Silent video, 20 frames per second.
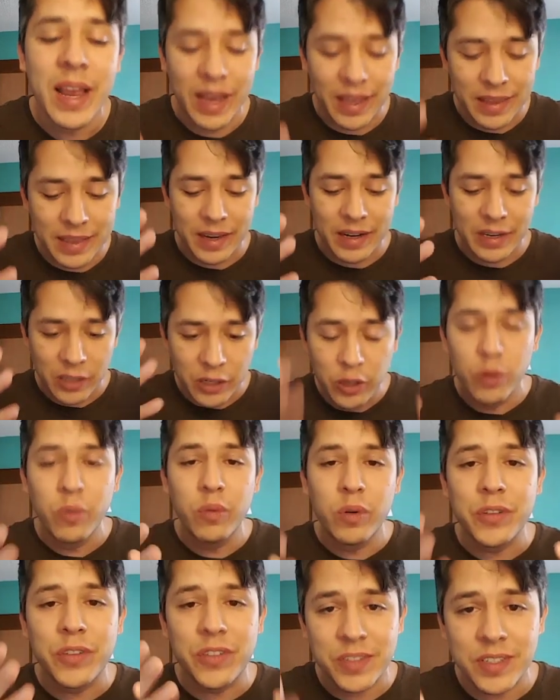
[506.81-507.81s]
and then you
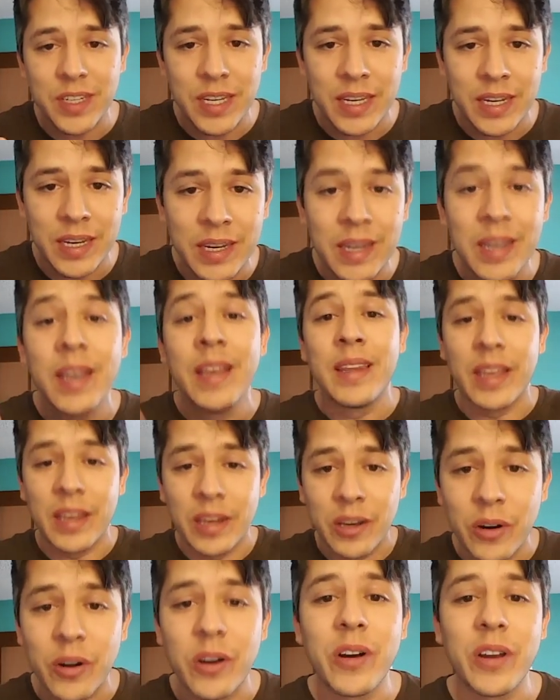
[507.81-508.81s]
will see
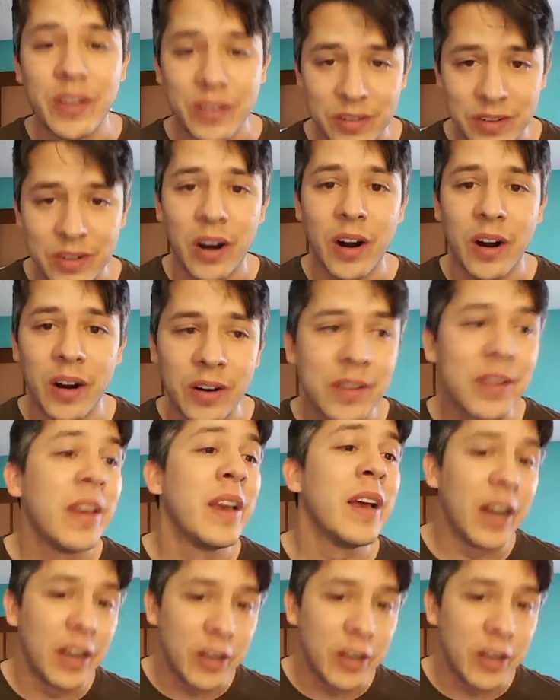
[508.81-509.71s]
that you're going to start